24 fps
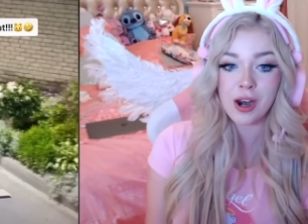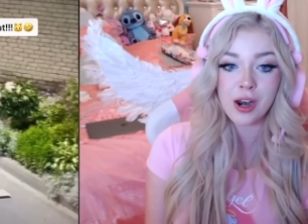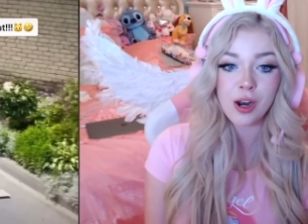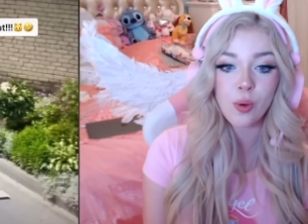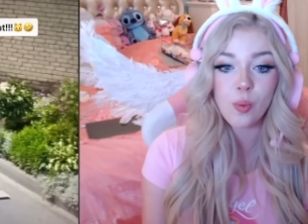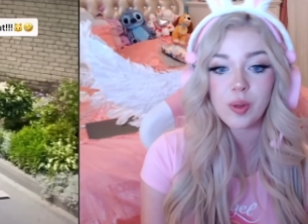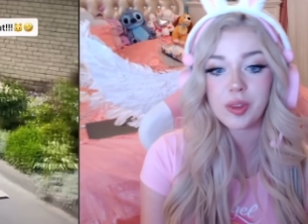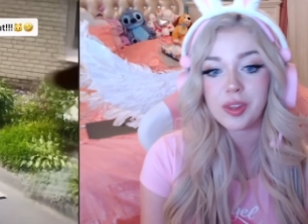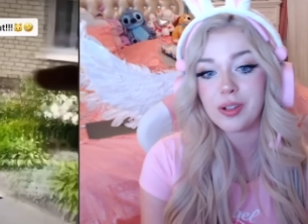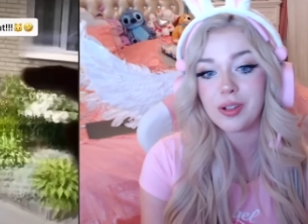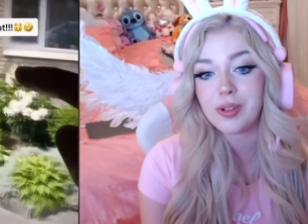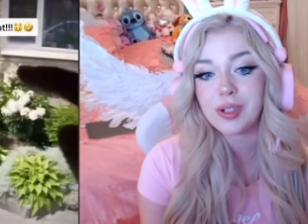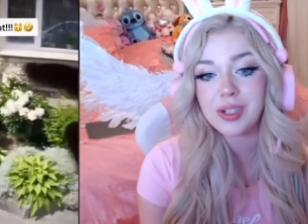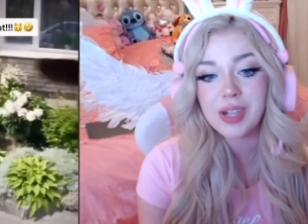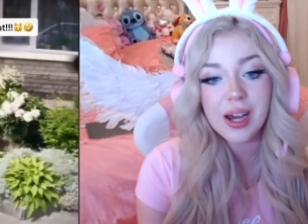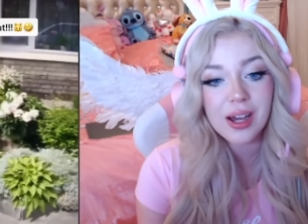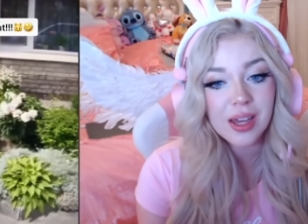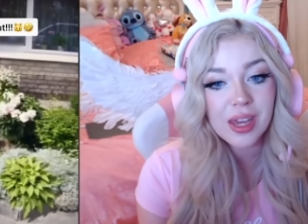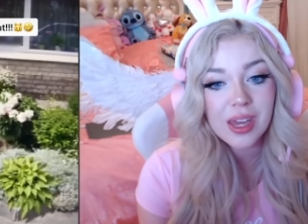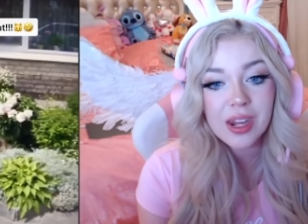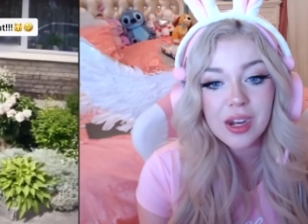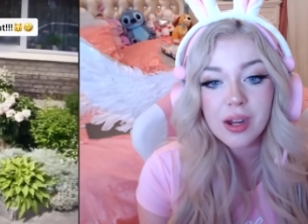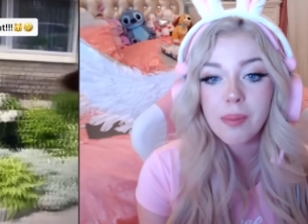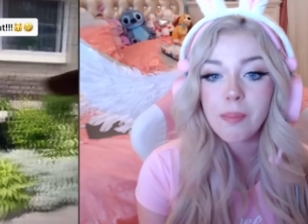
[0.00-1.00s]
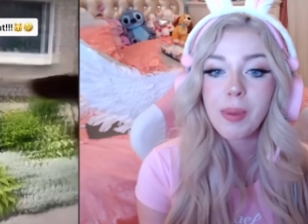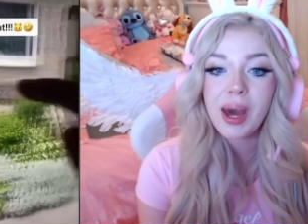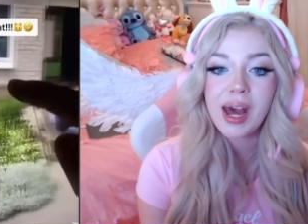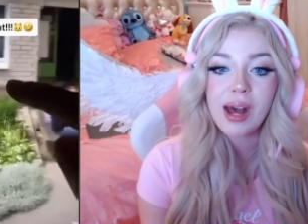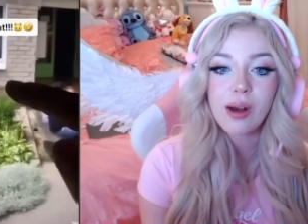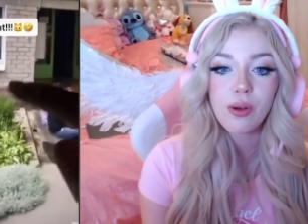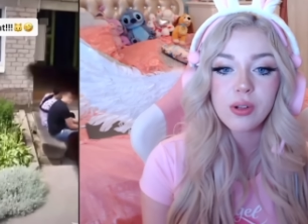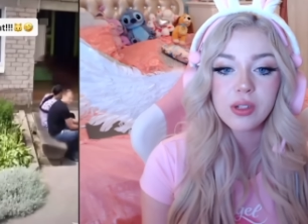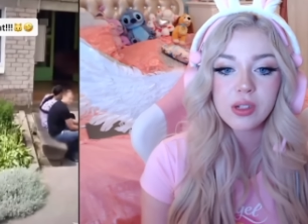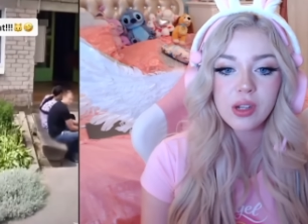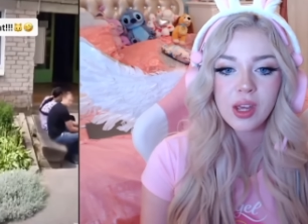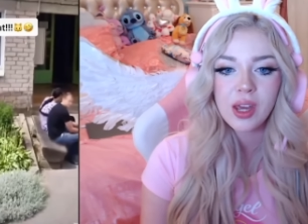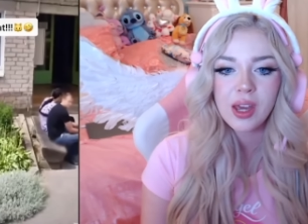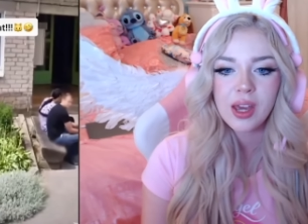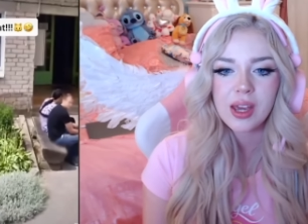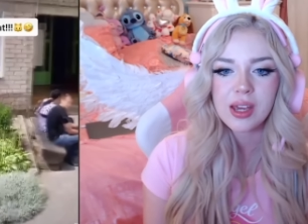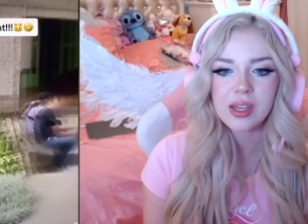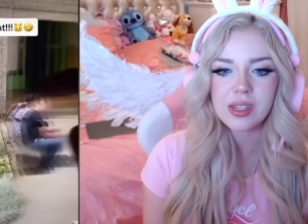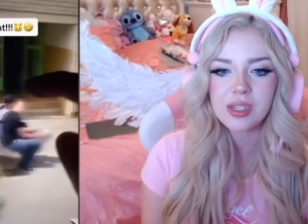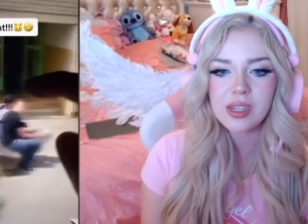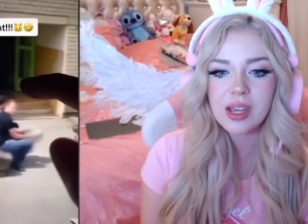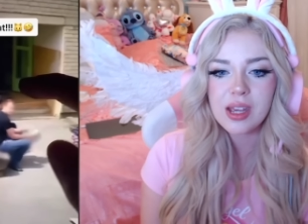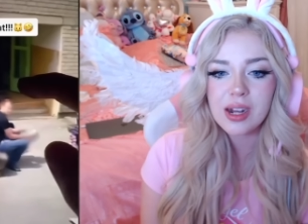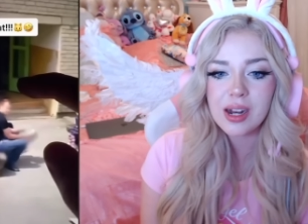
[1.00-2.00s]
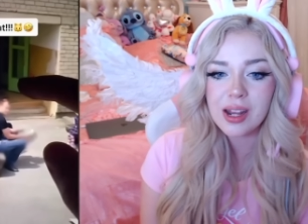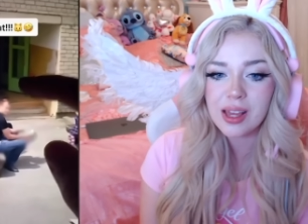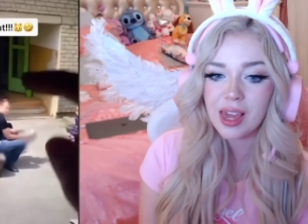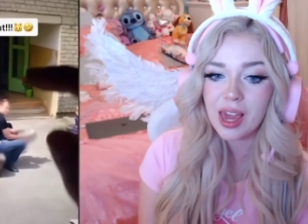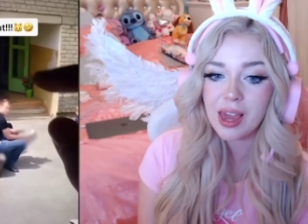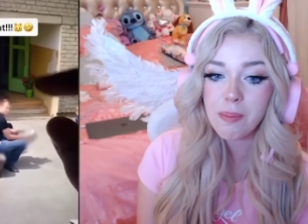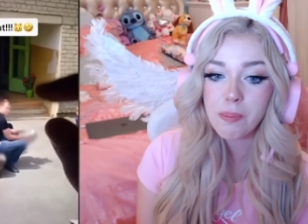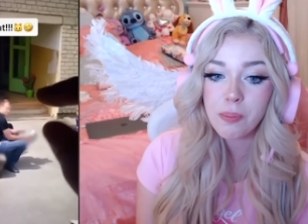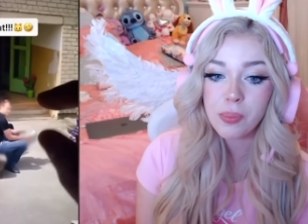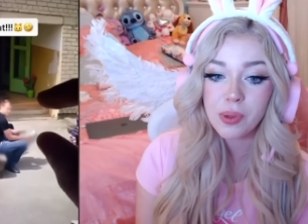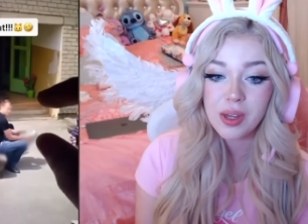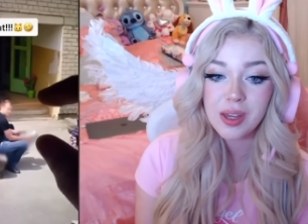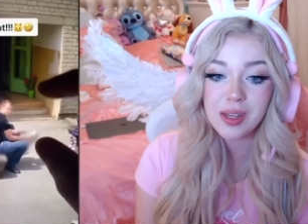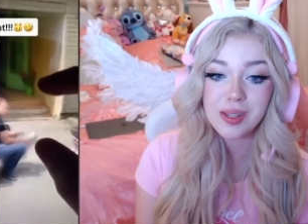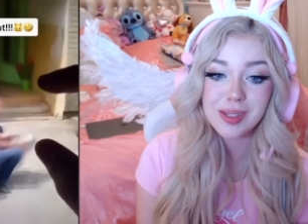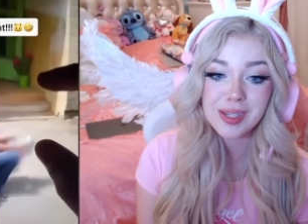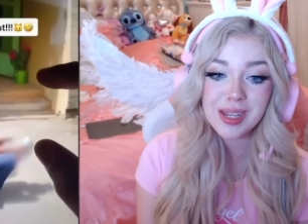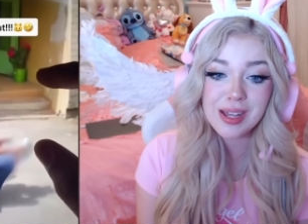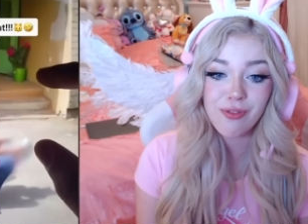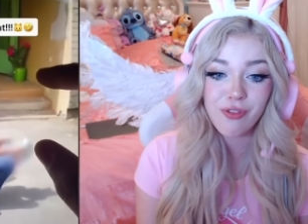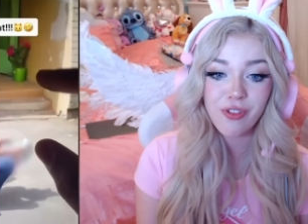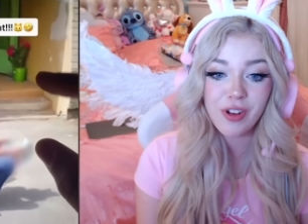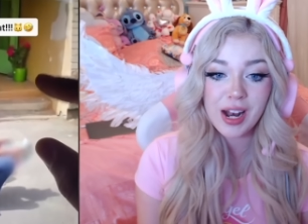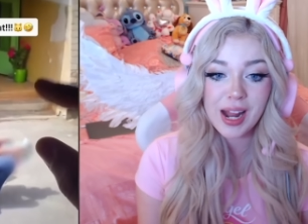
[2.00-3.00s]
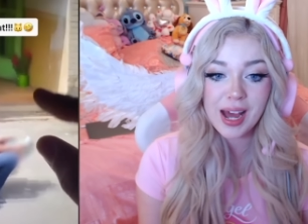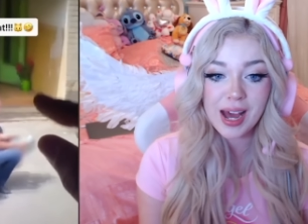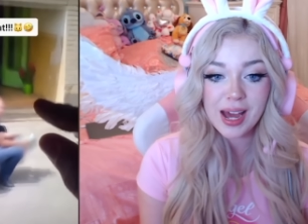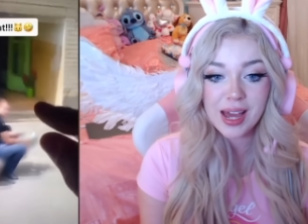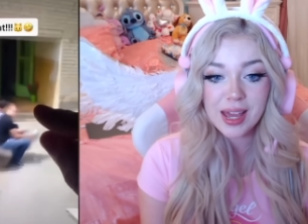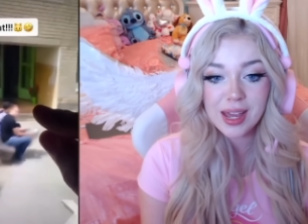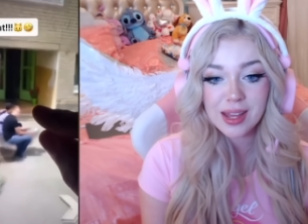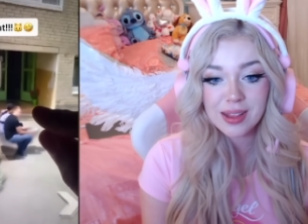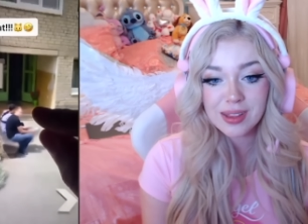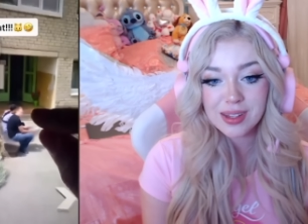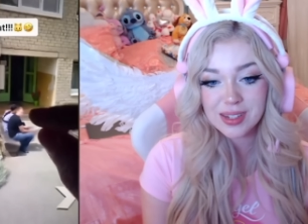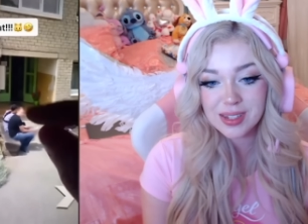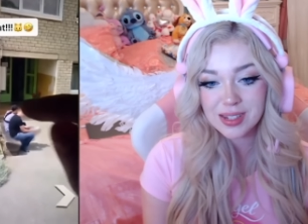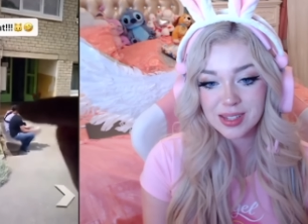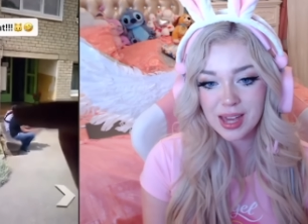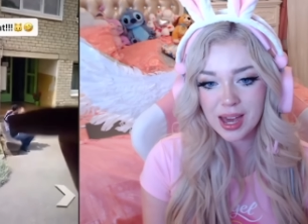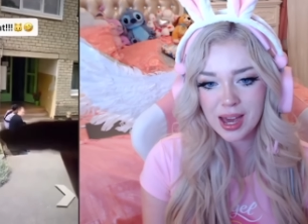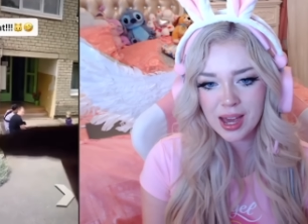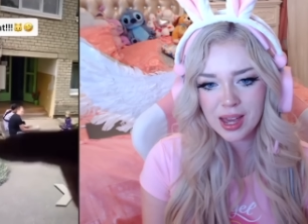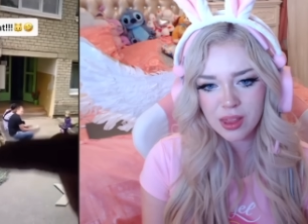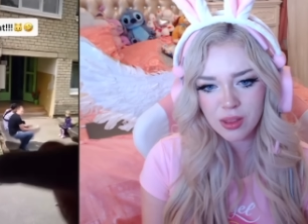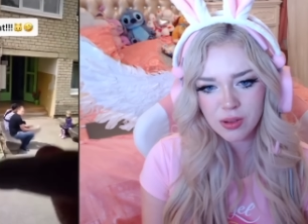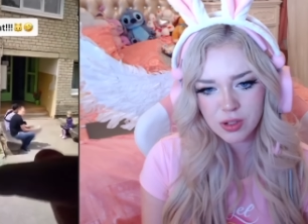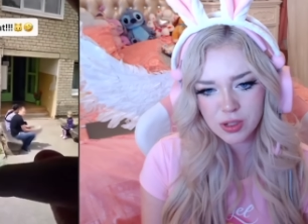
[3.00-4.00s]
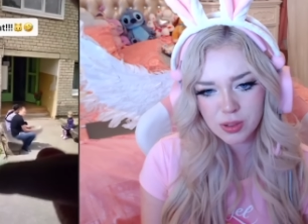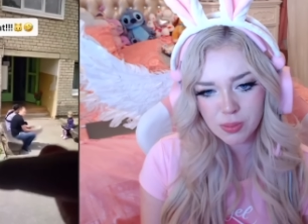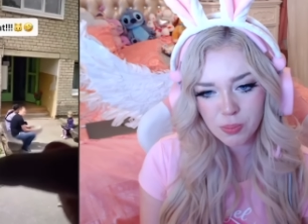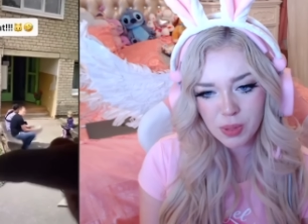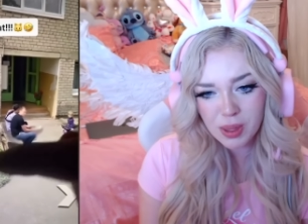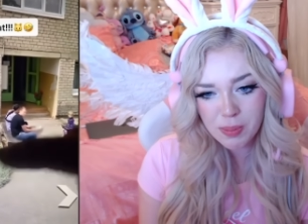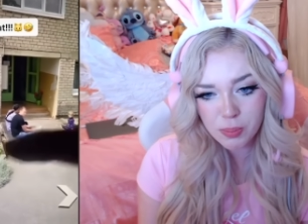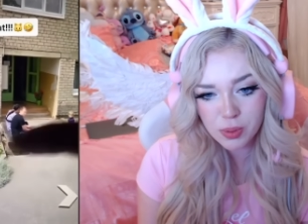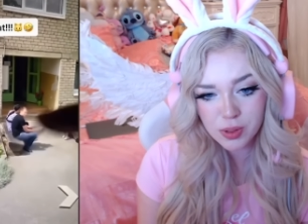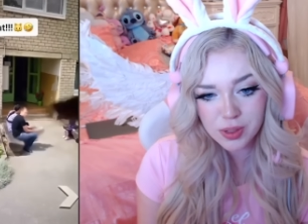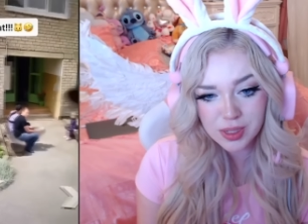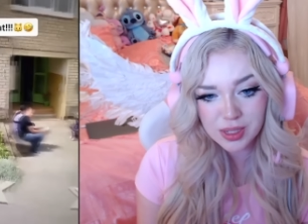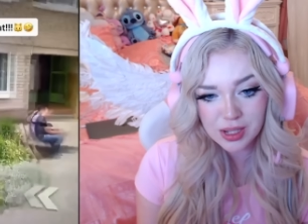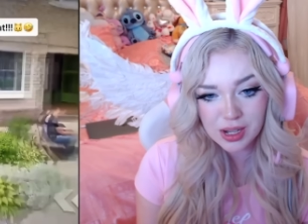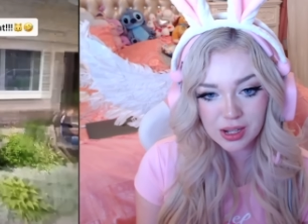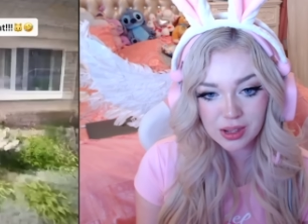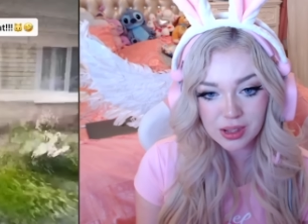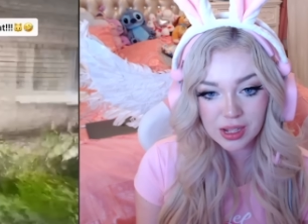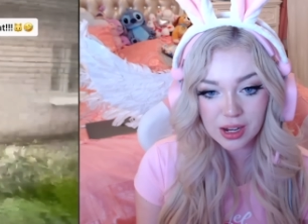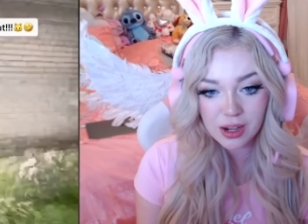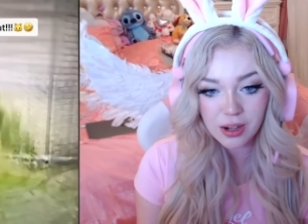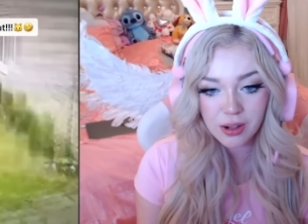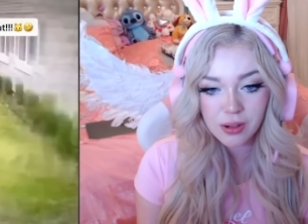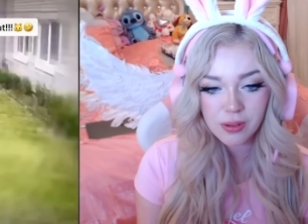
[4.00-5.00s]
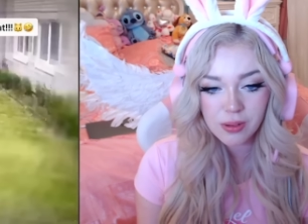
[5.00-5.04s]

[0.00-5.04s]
to know what they're talking about. Is he in a cape? Is he flying in the sky? There's some people sitting there.